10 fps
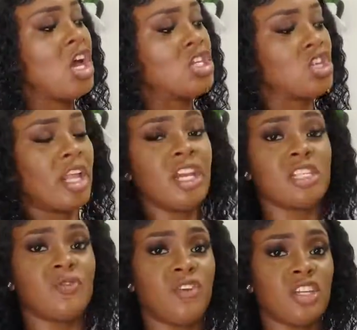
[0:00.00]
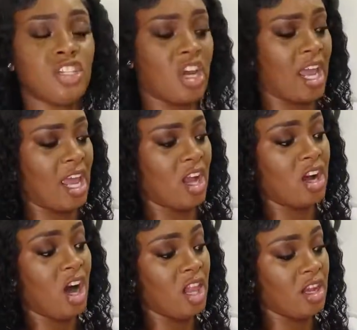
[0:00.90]
So it does feature a
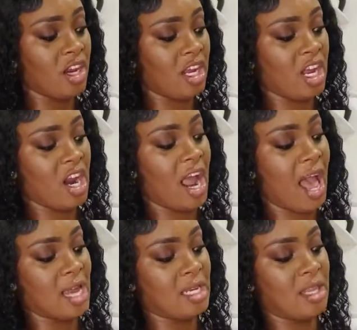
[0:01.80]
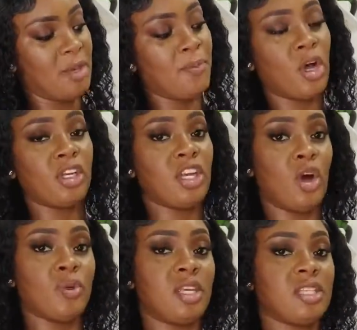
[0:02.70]
collar here and the
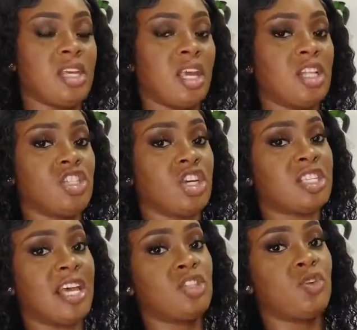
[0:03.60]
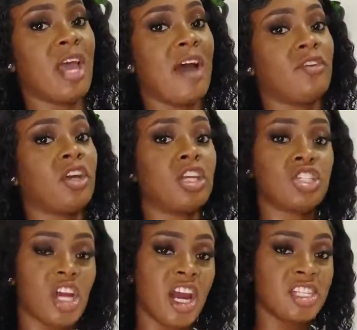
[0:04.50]
button-down detail just as you'd have on a
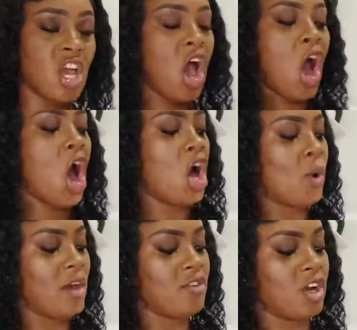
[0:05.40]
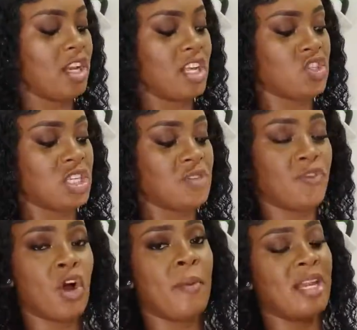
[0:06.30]
shirt, however in a dress
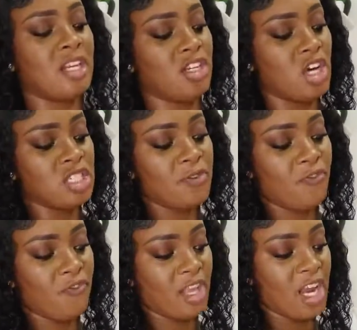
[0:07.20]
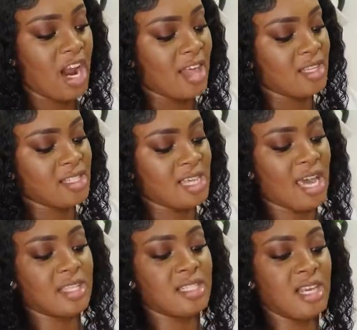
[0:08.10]
form, and it does flare at the sides